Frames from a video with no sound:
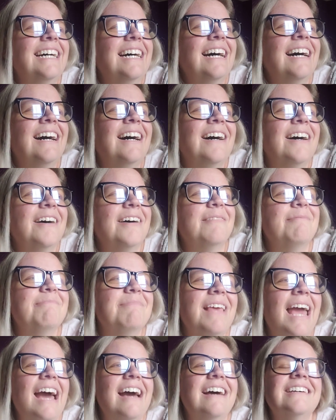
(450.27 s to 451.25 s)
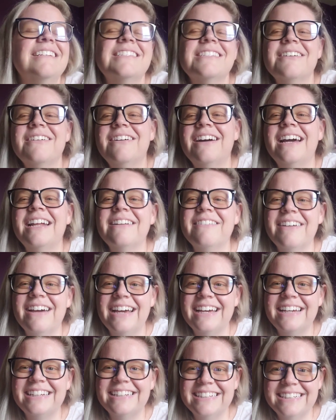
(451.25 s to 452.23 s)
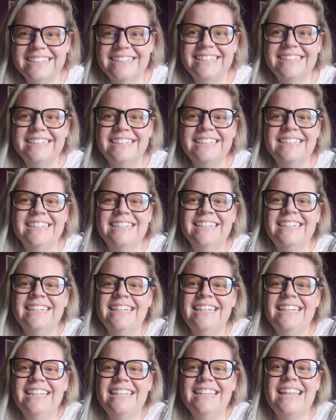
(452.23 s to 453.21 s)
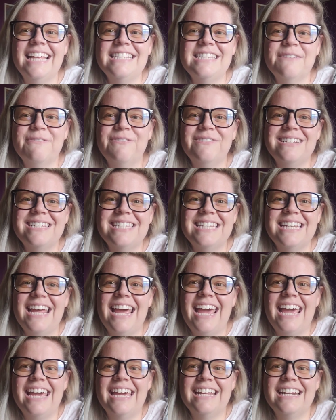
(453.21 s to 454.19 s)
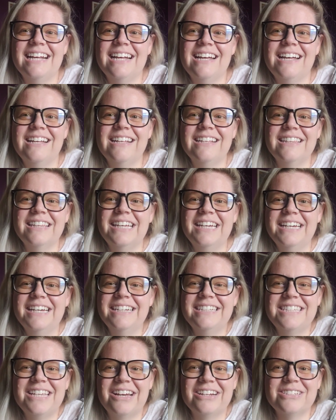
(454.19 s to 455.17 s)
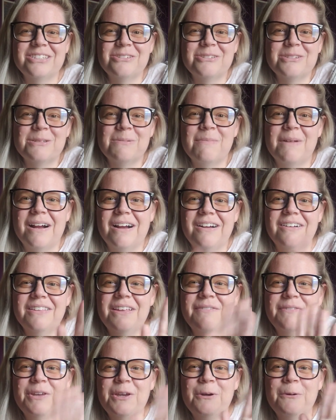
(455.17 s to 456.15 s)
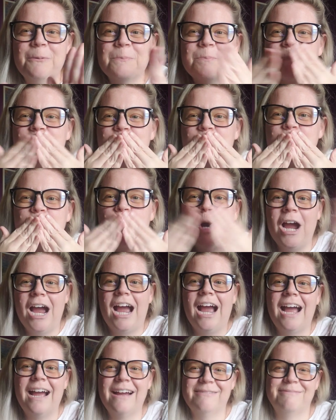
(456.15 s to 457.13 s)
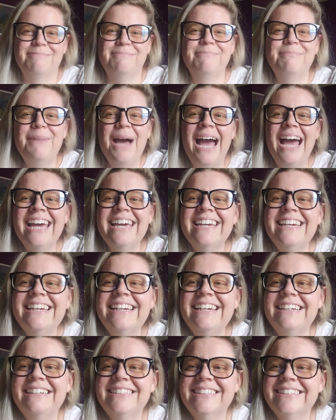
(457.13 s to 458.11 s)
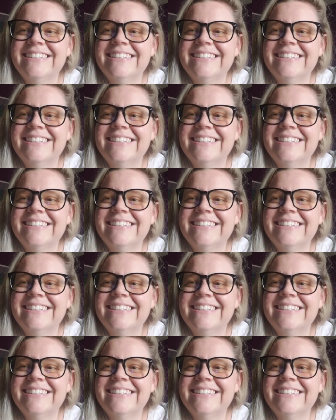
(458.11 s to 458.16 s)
um, yeah. So anyway, that's it for today, and I'll talk to you tomorrow. Love you. Bye.